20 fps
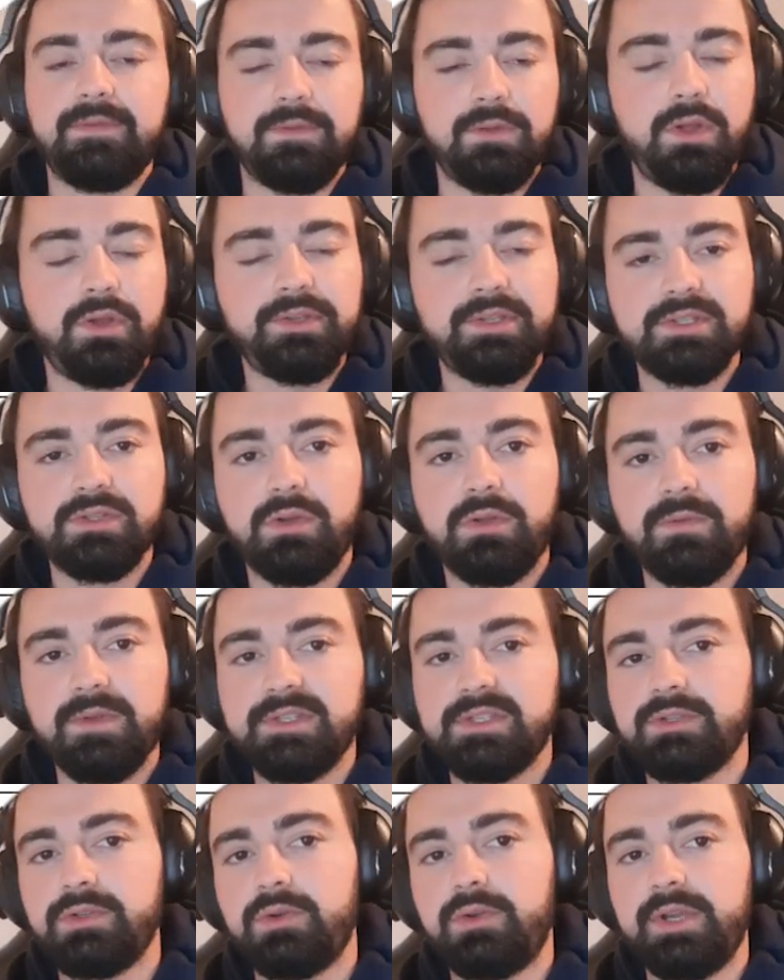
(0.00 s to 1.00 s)
Float is always
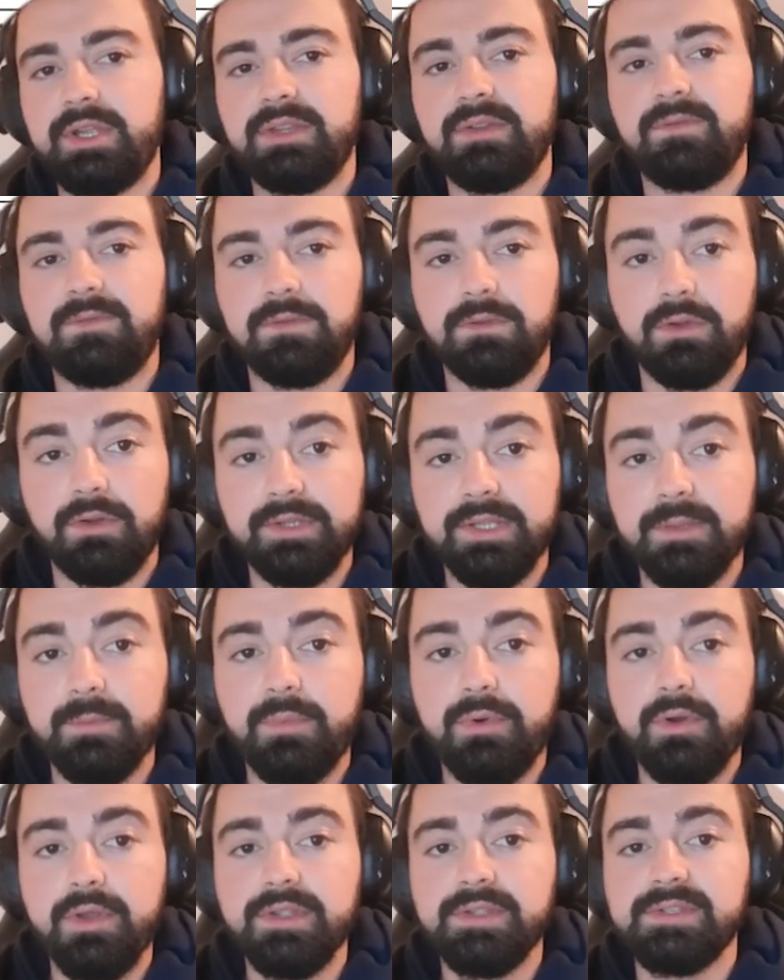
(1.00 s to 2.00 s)
storing the floating
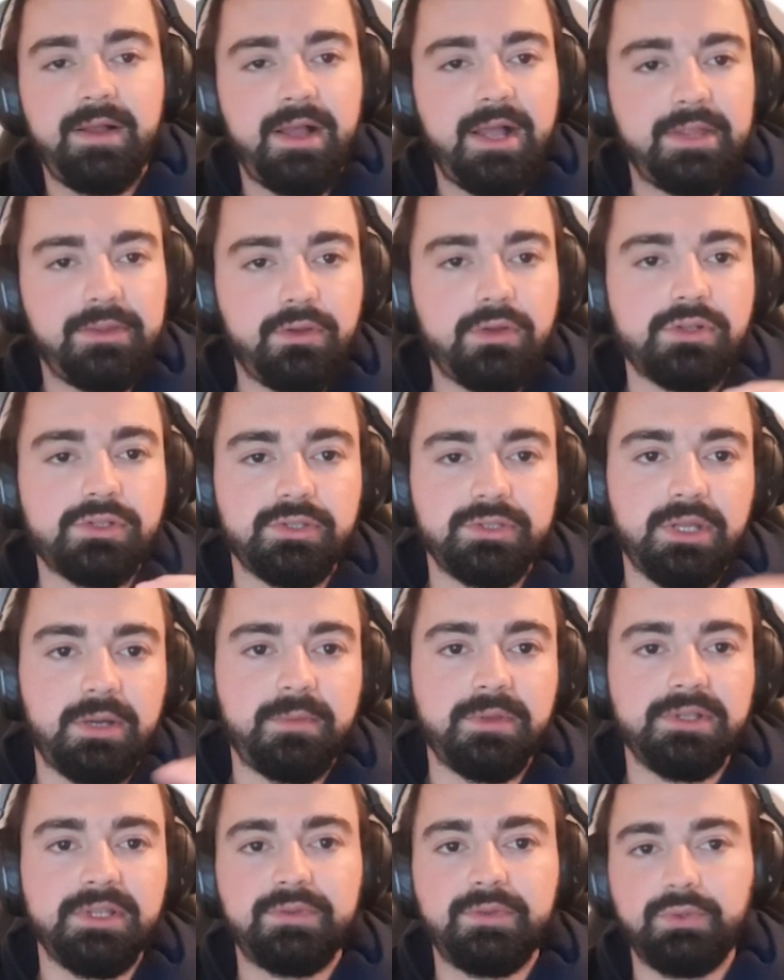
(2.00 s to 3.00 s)
points, and also
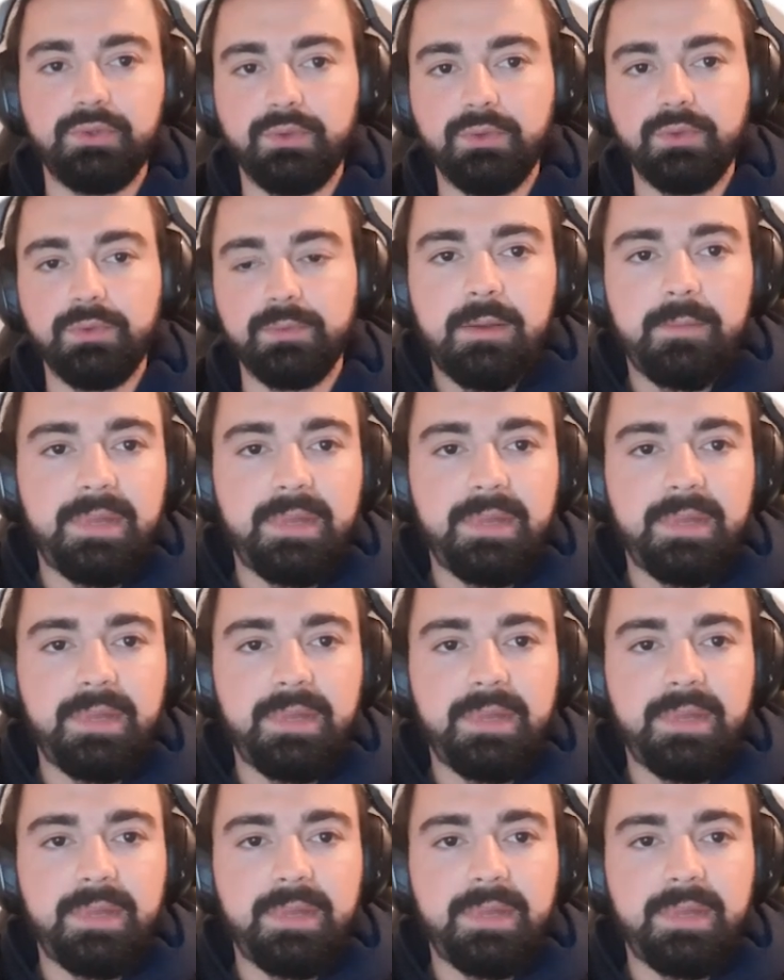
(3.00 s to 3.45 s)
double too.